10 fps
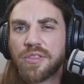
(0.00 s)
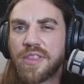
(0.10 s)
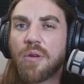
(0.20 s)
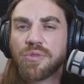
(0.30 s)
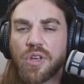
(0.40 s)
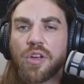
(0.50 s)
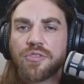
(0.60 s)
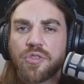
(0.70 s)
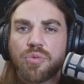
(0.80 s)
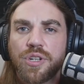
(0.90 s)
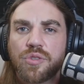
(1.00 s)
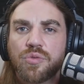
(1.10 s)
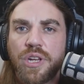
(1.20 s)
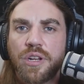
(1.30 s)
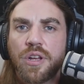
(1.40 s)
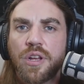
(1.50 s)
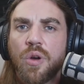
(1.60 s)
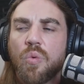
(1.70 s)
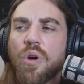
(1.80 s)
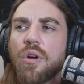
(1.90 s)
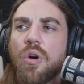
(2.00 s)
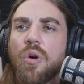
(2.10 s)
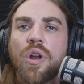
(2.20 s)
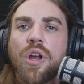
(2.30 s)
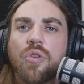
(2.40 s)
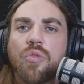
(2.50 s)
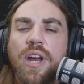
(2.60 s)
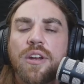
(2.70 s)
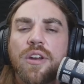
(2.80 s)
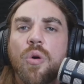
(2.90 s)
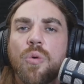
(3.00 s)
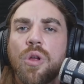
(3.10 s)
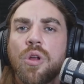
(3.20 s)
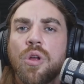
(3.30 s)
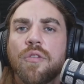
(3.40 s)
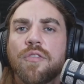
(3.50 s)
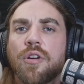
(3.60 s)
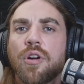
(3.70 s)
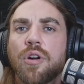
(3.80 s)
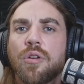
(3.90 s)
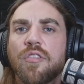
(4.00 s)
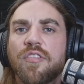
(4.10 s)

That was also pretty sweet. What a great note for